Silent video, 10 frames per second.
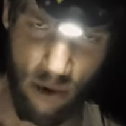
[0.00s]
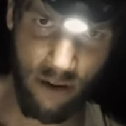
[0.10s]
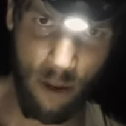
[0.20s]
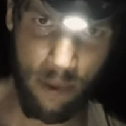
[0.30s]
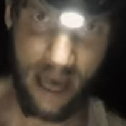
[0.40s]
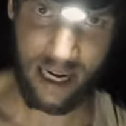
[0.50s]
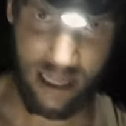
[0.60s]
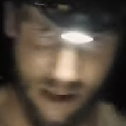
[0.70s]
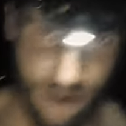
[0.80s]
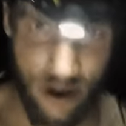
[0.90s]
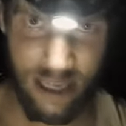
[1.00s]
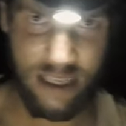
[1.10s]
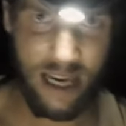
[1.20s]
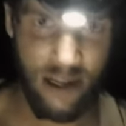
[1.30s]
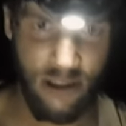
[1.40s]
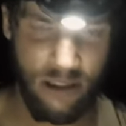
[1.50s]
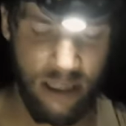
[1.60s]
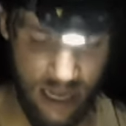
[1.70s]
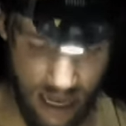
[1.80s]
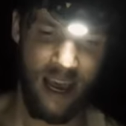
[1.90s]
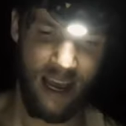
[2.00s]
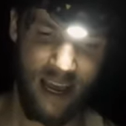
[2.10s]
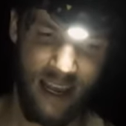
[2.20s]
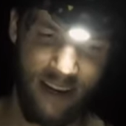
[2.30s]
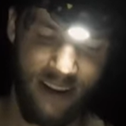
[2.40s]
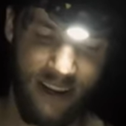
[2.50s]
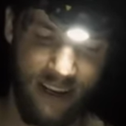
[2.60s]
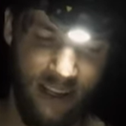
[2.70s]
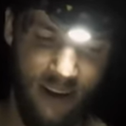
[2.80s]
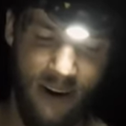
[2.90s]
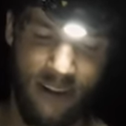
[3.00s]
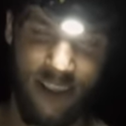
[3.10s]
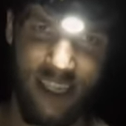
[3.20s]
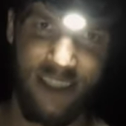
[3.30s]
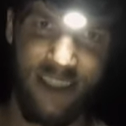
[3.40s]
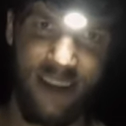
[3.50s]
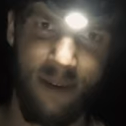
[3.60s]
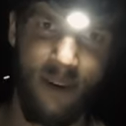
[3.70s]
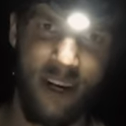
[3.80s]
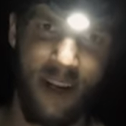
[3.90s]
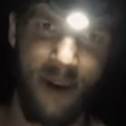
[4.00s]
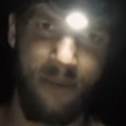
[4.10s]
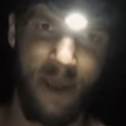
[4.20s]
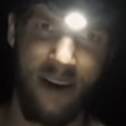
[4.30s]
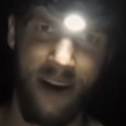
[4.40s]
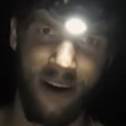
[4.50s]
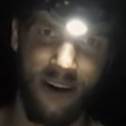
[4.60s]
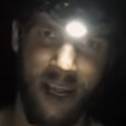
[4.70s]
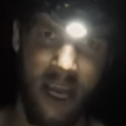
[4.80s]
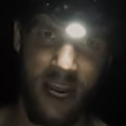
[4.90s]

blue on the back, and then a red tail. And uh, yeah, I'm ready to go to bed now. I've got a